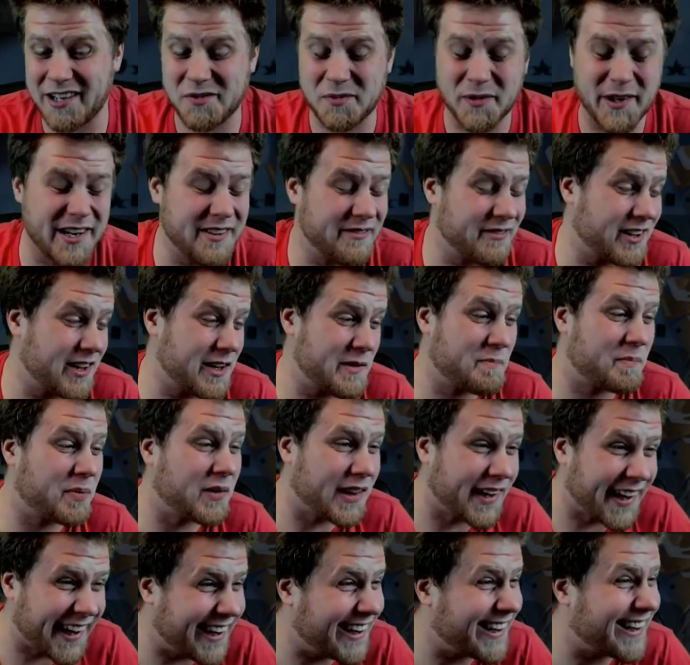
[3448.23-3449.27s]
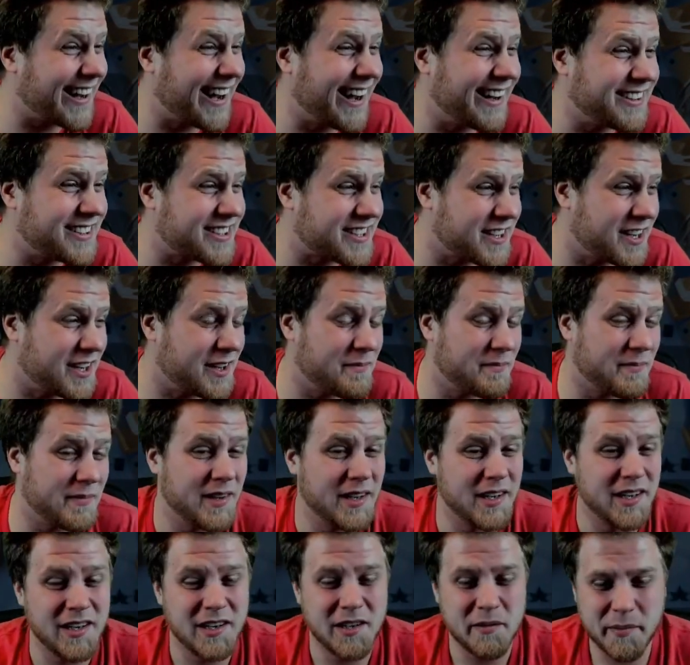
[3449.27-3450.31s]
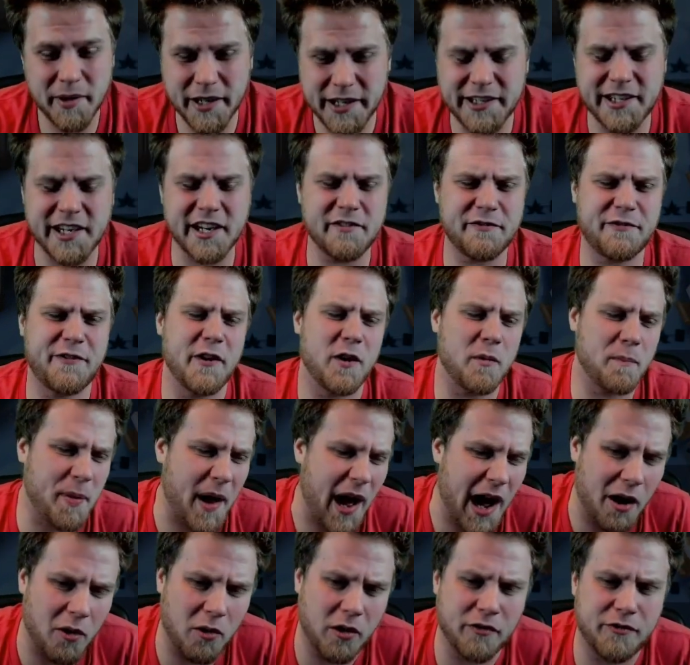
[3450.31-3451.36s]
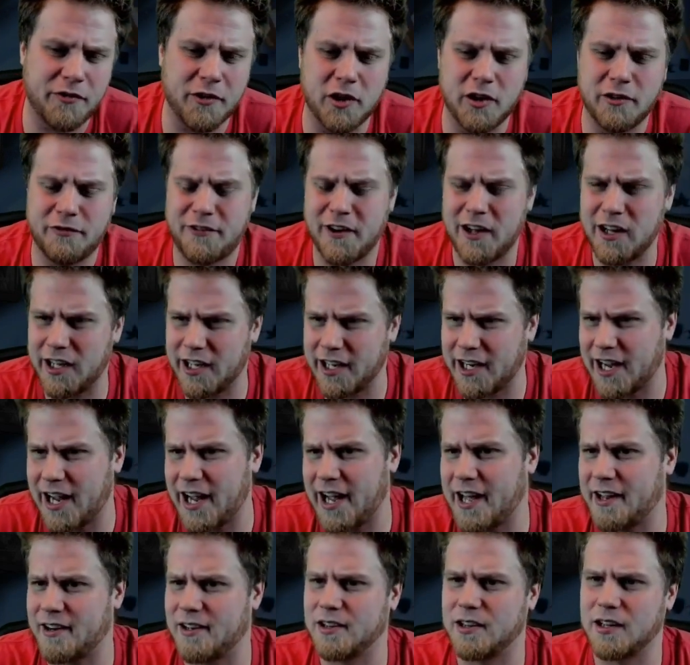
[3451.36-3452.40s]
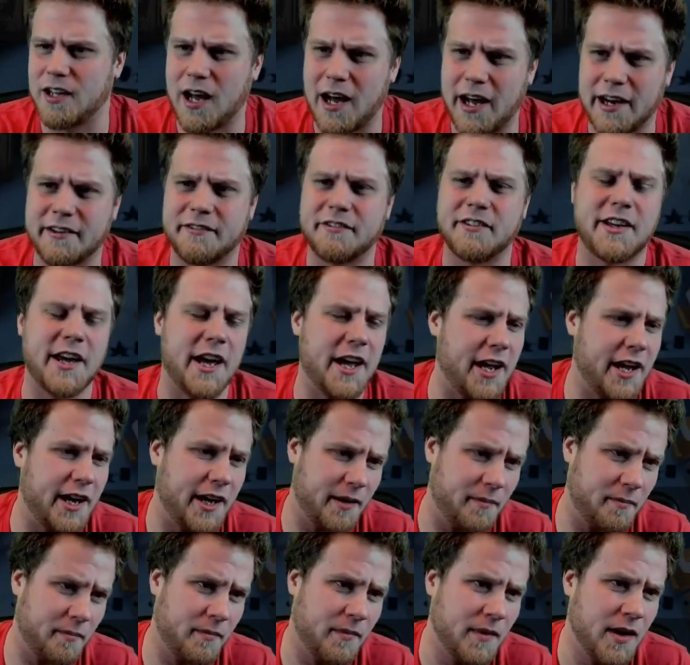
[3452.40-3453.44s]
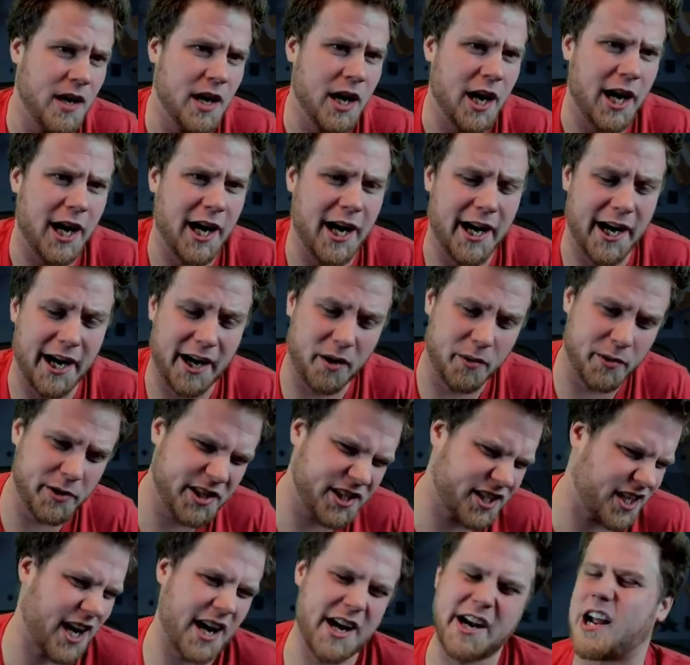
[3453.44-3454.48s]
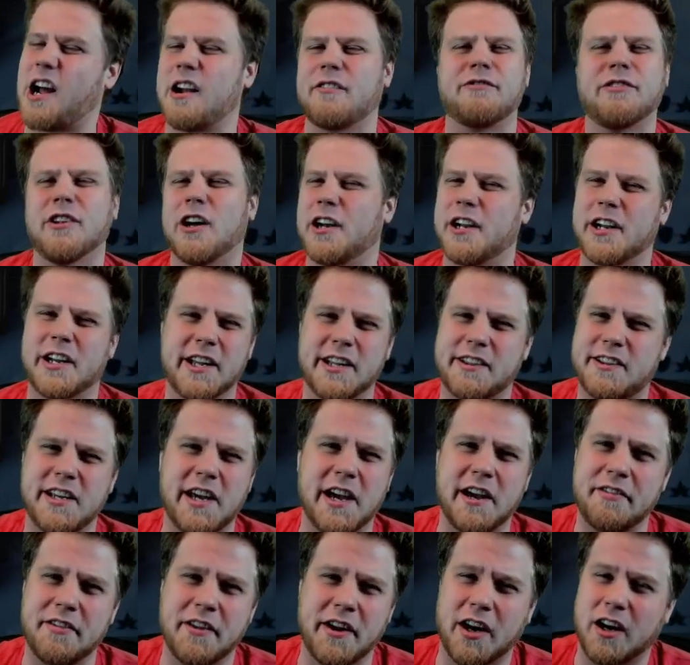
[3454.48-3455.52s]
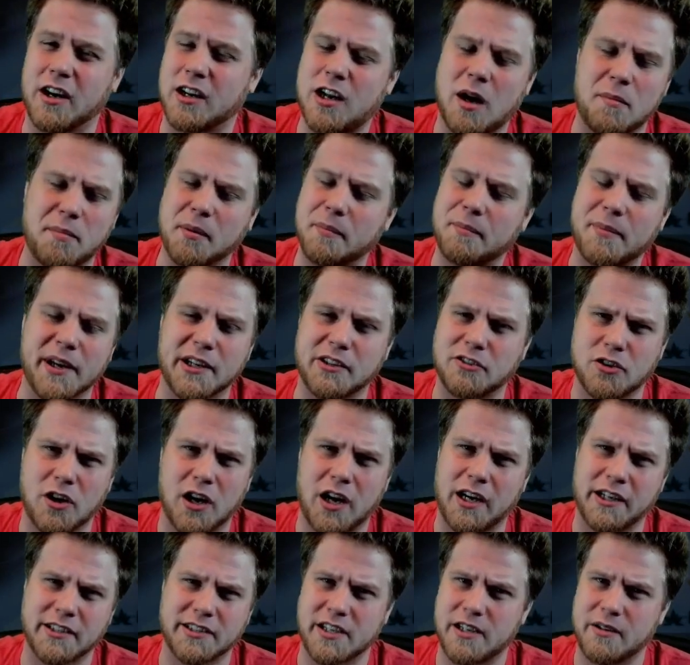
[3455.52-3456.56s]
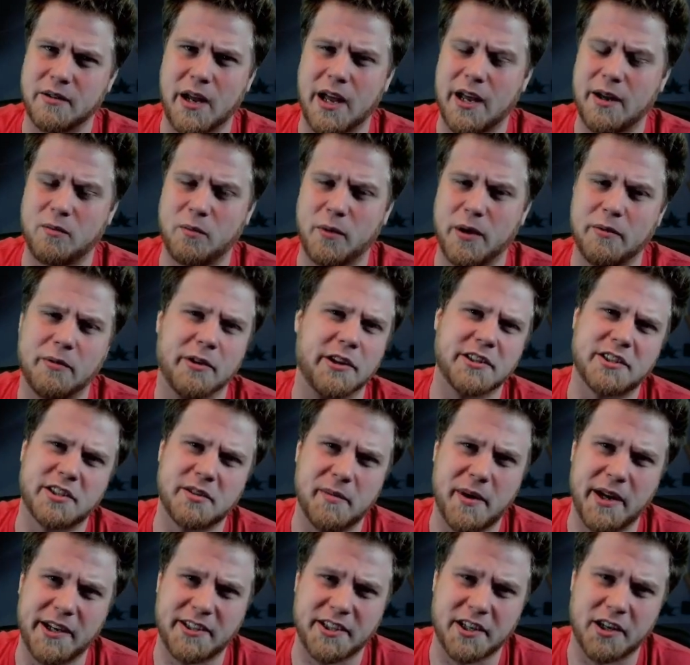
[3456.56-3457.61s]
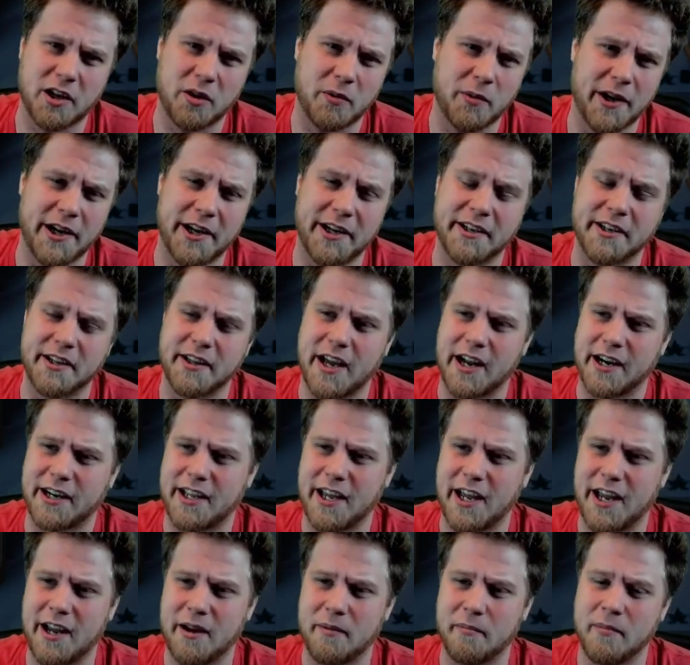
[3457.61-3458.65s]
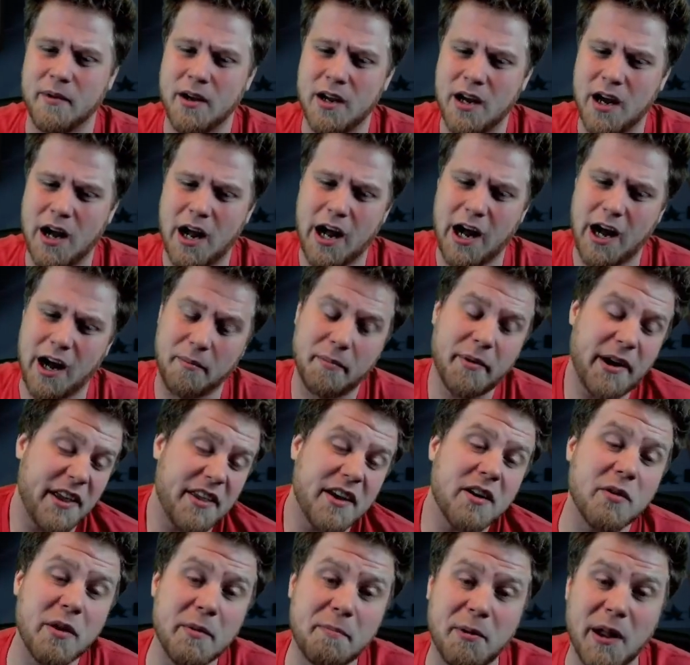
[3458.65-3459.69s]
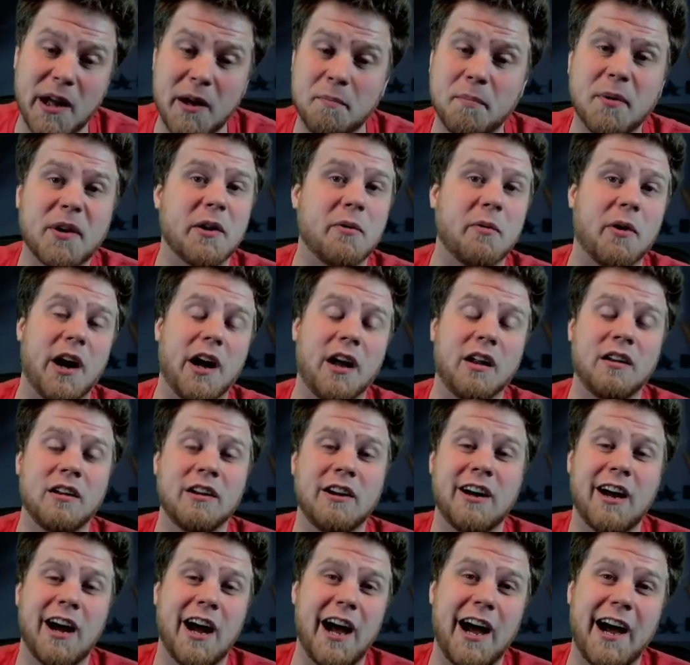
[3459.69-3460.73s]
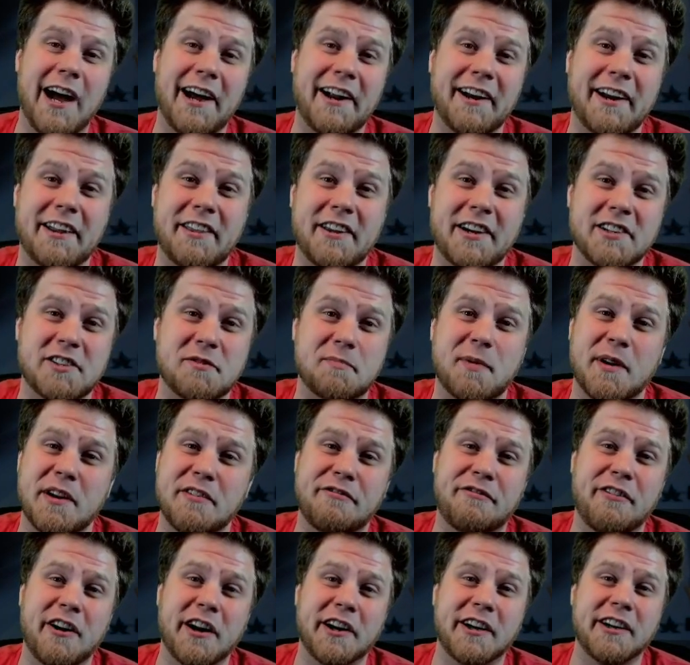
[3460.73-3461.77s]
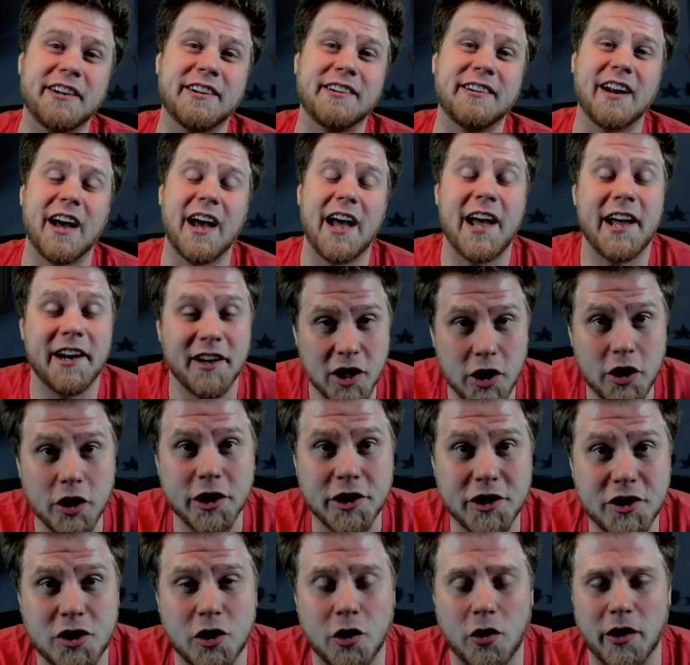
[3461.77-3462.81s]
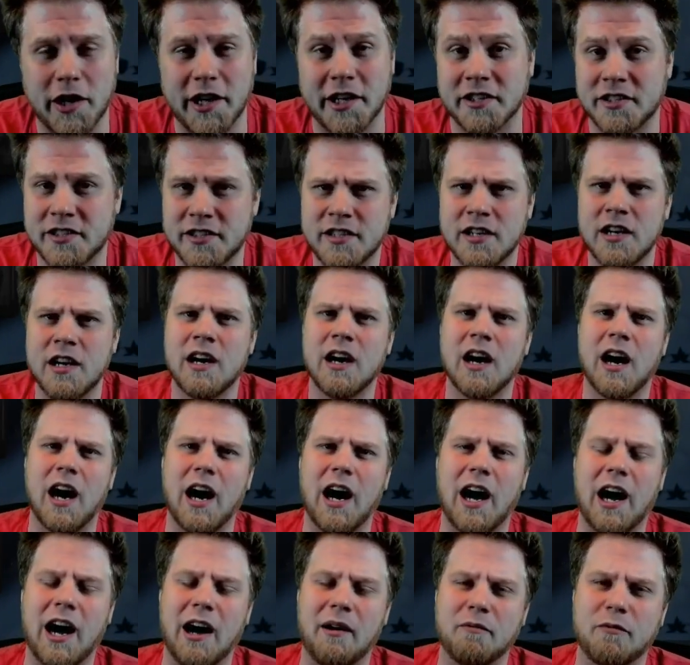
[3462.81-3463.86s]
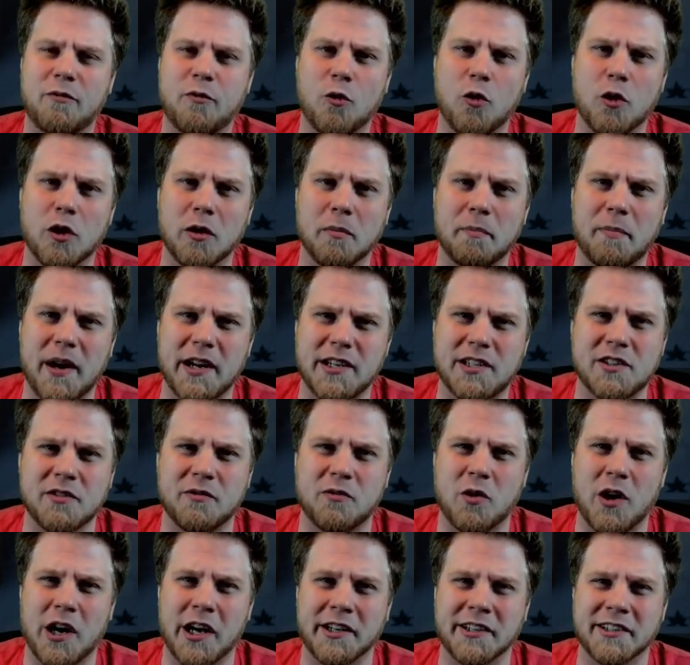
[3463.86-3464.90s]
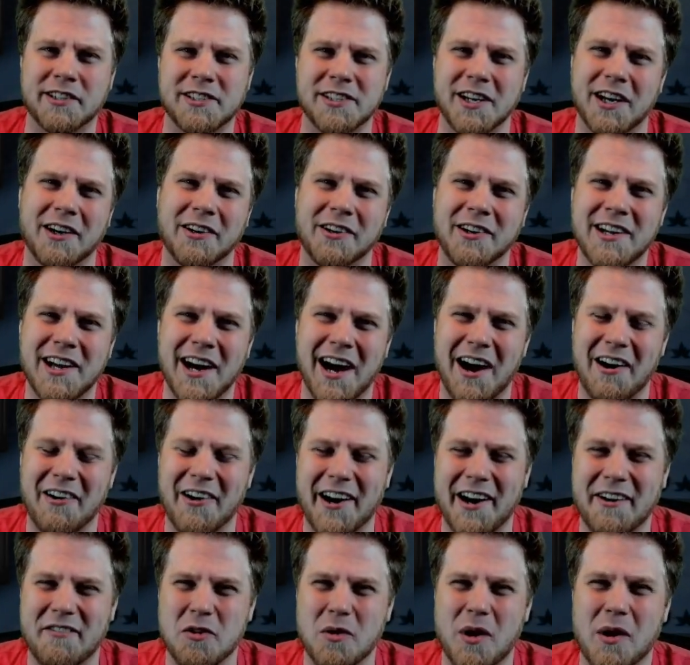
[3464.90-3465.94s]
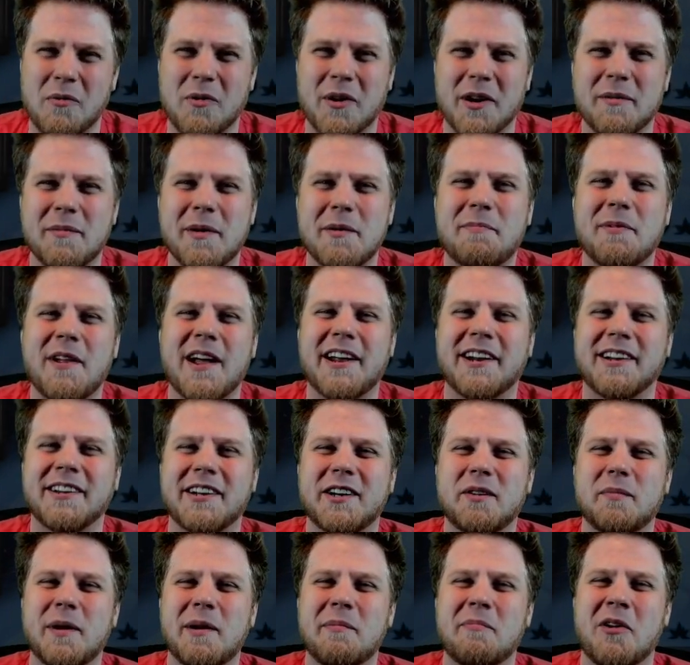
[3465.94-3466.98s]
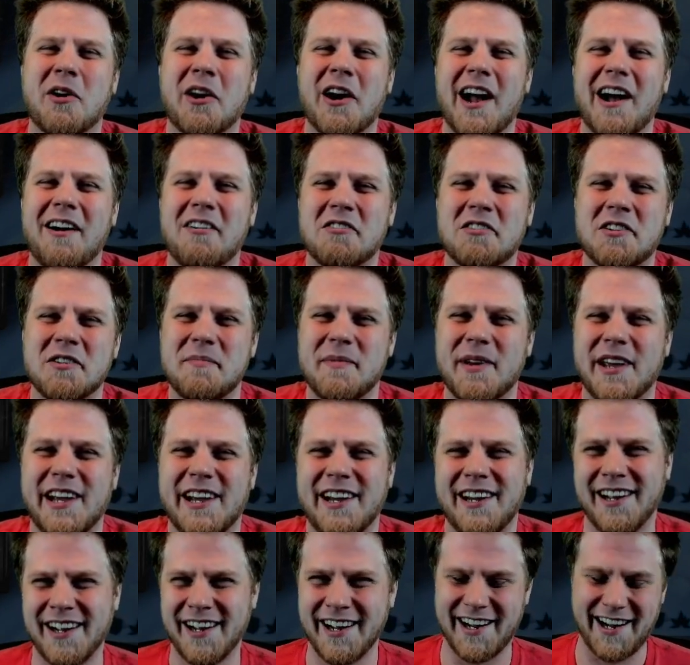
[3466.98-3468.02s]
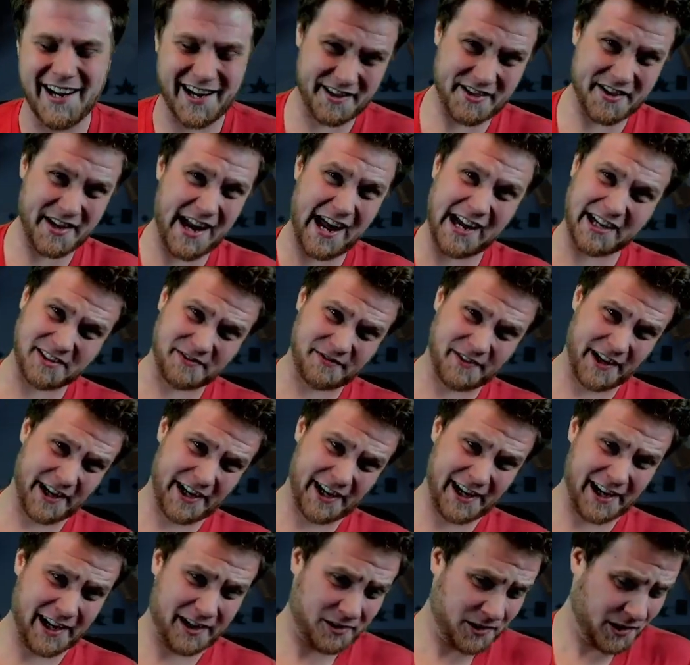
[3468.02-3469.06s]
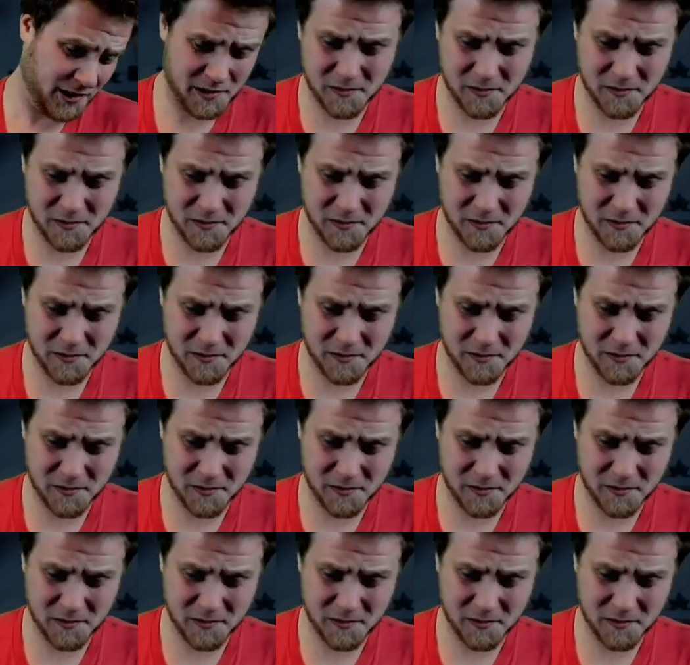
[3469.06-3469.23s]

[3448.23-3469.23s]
We didn't really play against them, but it did feel powerful. It felt like I had a lot of game. We just kind of got flooded at the end there. A couple big draws, and we would have cemented our way into that game. But I think we played pretty well, and I think it's a pretty fun and good choice for best of one. So, all right, everyone, we're going to be playing a little bit more Alchemy in the next video.